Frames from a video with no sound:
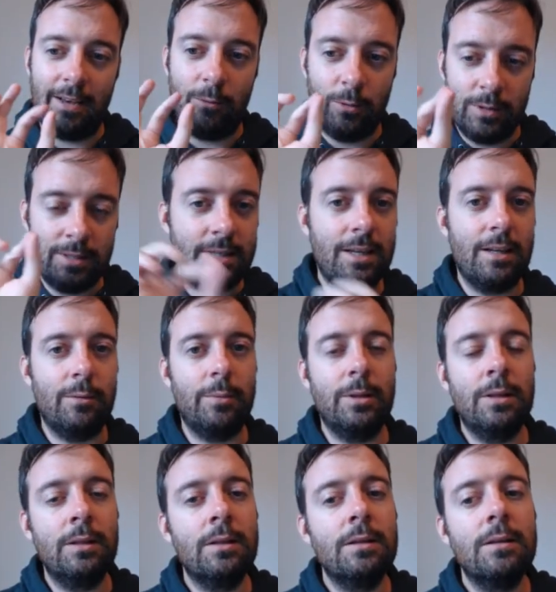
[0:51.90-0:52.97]
one
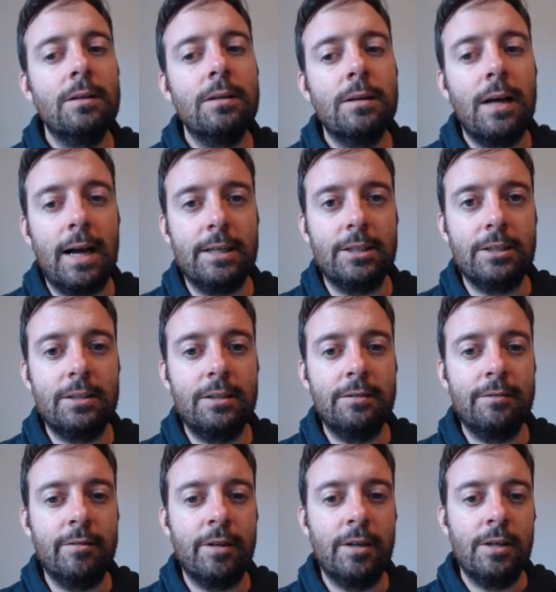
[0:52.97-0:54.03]
syllable
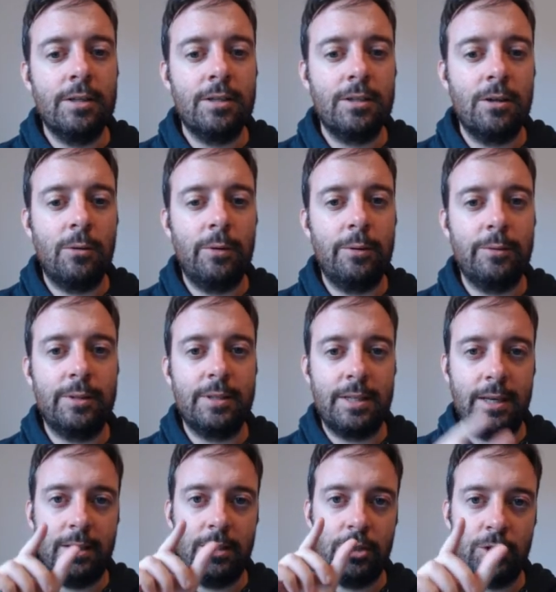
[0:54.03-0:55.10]
adjective, so we would
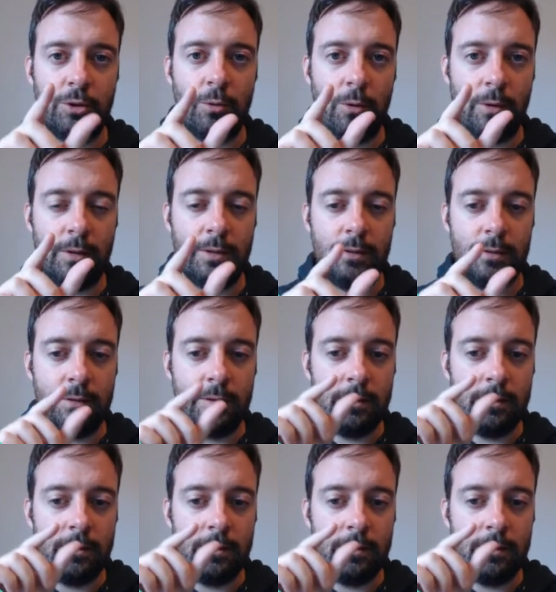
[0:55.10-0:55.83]
say short